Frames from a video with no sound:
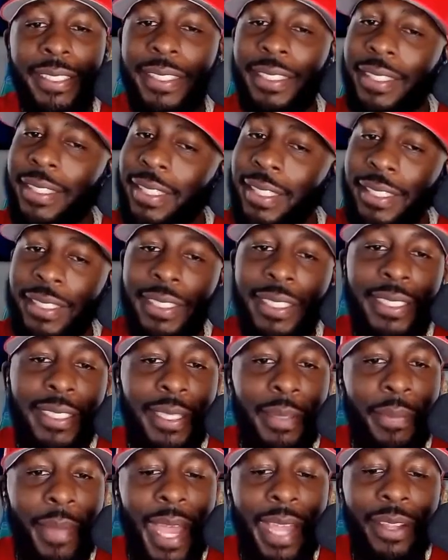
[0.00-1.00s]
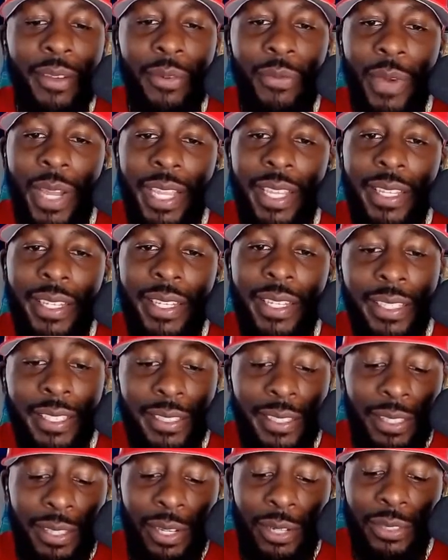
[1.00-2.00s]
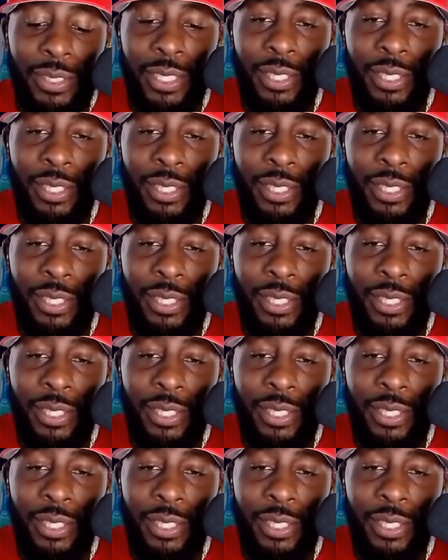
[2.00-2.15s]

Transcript: Let's just sit back and wait. It's the 13th